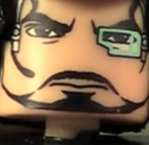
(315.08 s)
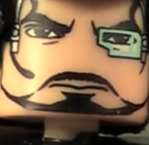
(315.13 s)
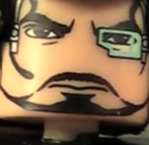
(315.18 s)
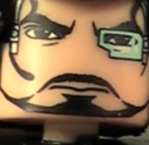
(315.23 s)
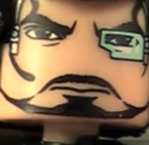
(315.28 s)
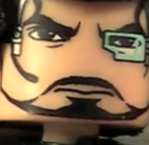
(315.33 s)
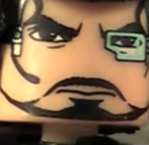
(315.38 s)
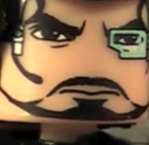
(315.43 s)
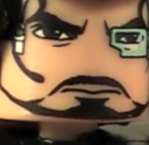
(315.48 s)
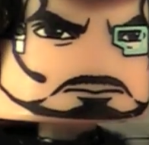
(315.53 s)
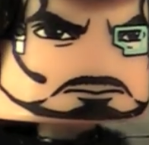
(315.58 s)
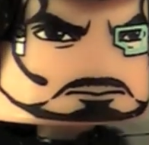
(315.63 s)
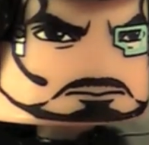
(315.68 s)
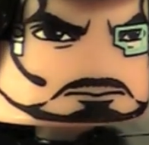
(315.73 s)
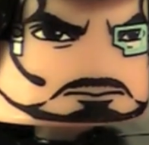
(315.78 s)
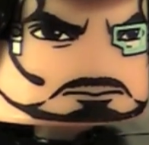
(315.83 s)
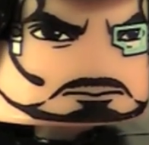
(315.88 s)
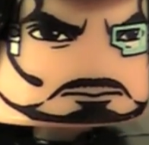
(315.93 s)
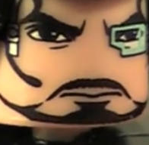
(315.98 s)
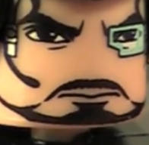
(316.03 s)
I mean, just
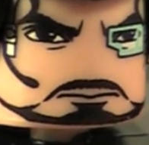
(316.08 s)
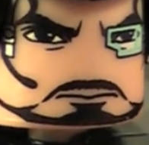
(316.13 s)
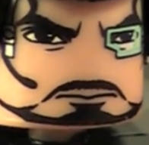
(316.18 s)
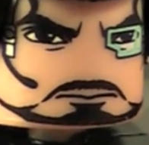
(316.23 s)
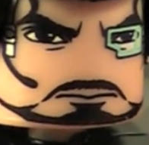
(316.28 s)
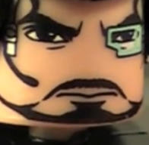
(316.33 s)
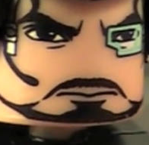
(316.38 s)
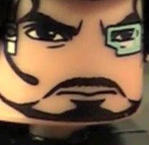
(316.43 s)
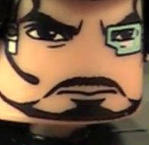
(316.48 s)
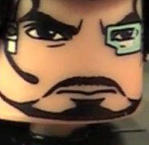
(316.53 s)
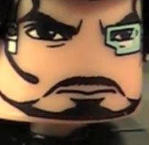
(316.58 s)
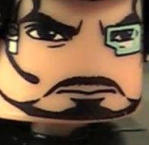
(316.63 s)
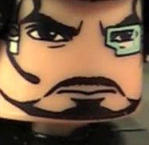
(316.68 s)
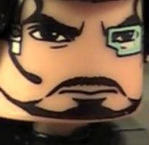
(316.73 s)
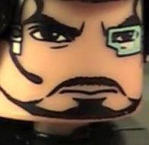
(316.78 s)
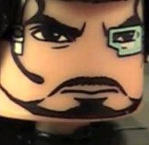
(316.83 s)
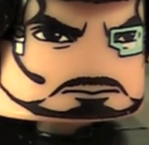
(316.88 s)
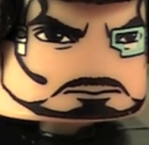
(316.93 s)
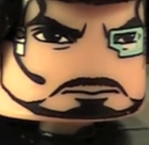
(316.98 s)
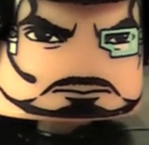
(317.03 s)
look at that. That is
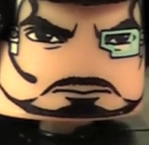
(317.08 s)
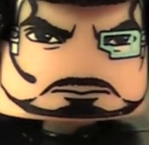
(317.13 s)
amazing.